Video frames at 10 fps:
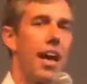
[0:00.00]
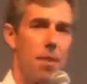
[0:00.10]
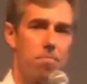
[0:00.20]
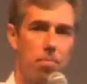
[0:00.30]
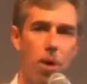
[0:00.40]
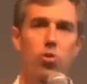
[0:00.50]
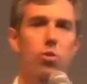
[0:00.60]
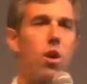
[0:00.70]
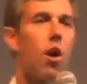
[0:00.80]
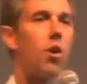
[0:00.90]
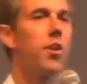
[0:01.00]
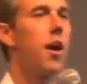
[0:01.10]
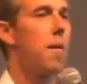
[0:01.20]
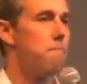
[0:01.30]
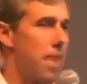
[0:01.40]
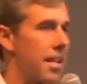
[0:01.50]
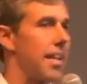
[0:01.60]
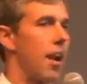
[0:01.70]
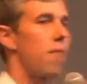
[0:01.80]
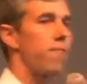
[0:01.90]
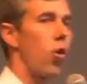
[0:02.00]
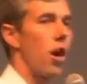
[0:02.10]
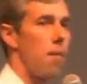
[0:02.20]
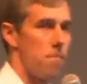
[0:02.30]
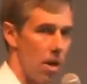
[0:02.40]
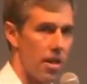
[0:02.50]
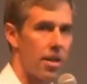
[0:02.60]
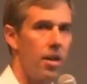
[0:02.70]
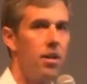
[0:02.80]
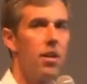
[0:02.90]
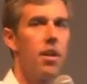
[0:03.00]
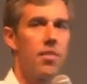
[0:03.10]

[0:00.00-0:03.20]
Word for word: a proposal called Medicare for America